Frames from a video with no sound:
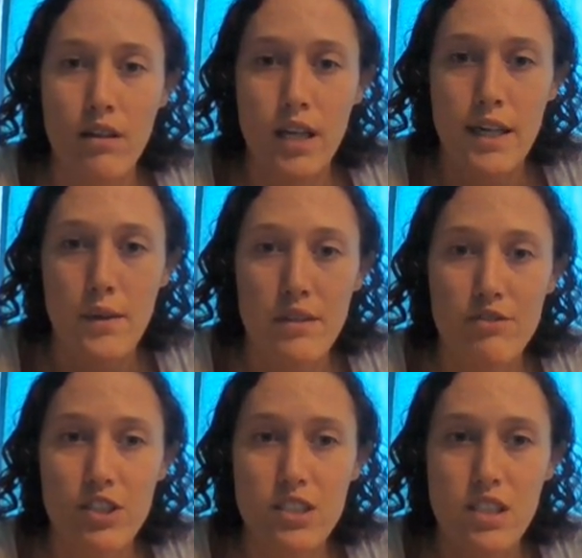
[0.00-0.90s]

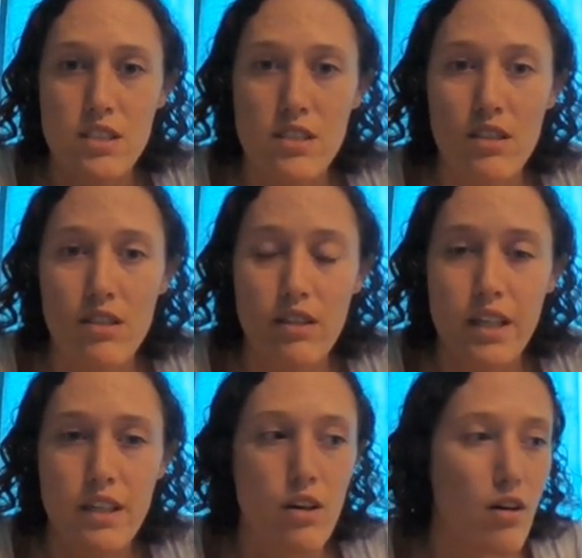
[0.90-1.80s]
However, it does look
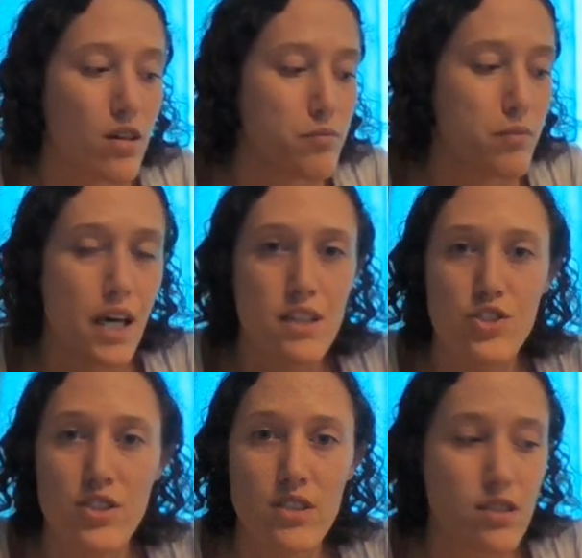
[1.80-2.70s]
like our
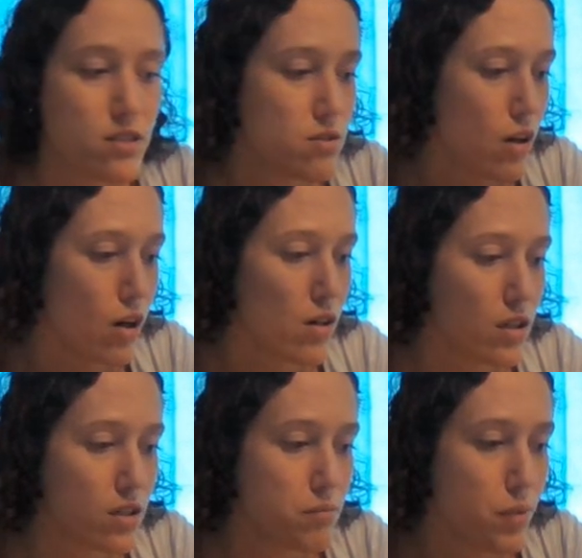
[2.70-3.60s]
matches are
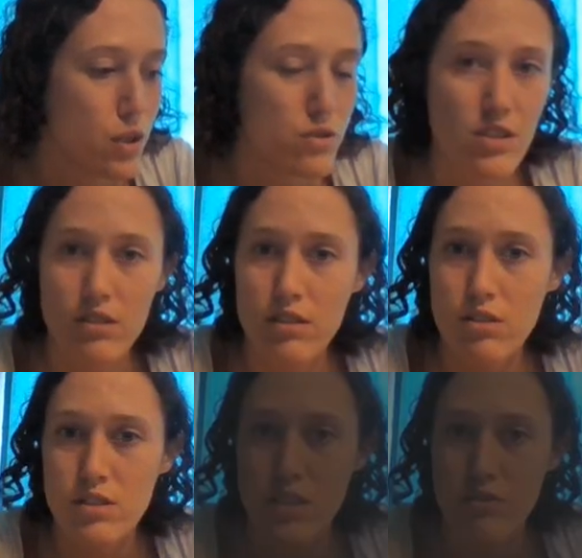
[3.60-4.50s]
composed a little
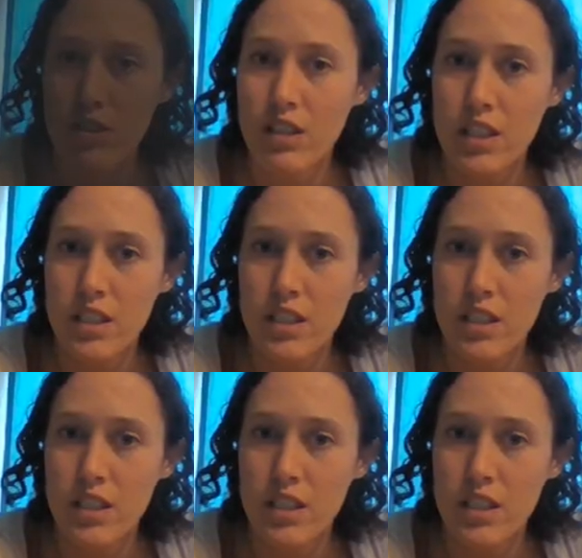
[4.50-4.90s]
differently.